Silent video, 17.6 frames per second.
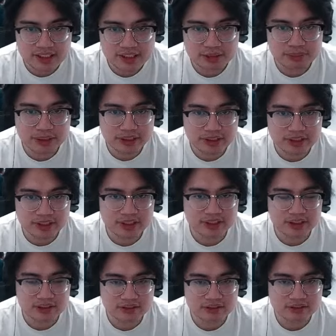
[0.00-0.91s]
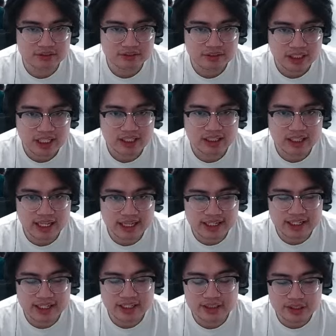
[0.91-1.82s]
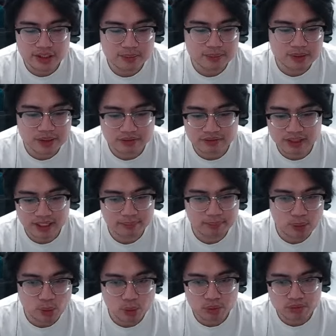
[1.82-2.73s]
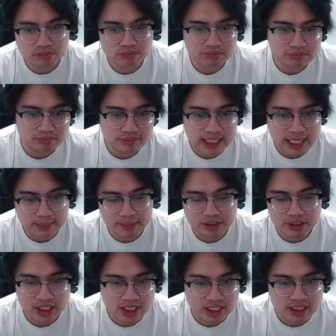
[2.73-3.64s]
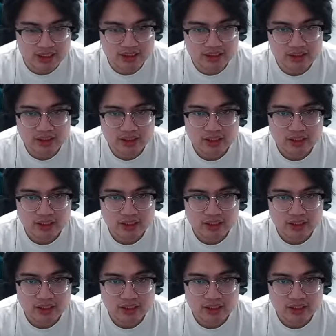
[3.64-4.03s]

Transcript: is pretty good in laning in terms of like poke damage, I guess.